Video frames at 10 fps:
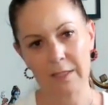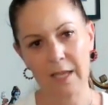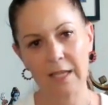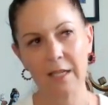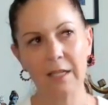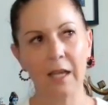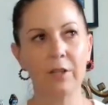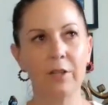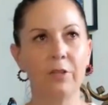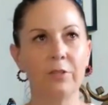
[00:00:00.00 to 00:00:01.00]
And take
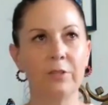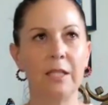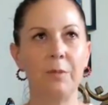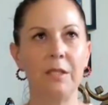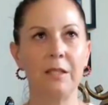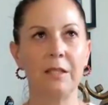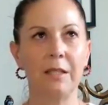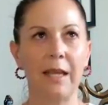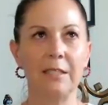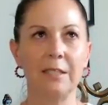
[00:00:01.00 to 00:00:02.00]
another long, deep
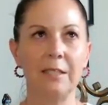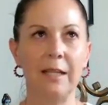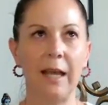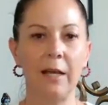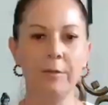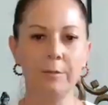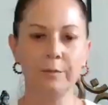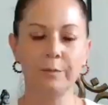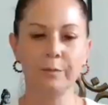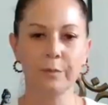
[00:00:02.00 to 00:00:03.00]
inhalation now.